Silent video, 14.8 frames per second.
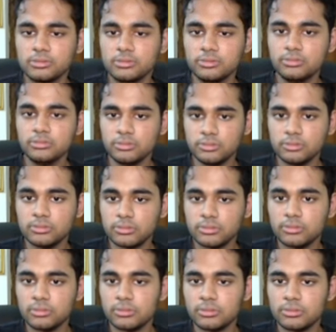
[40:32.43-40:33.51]

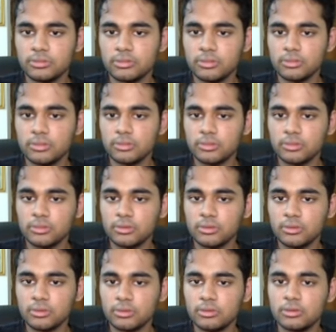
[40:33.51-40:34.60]

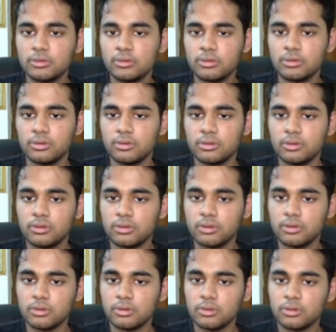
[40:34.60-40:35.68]

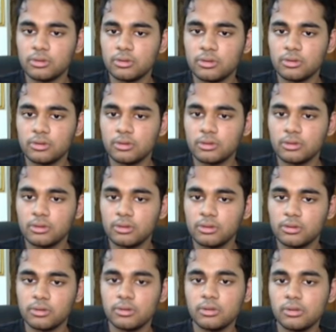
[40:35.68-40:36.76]

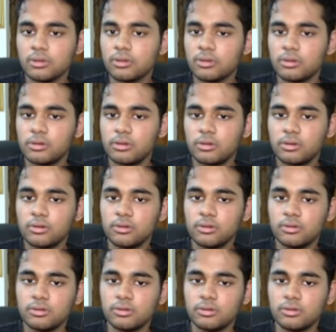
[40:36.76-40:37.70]
[no speech]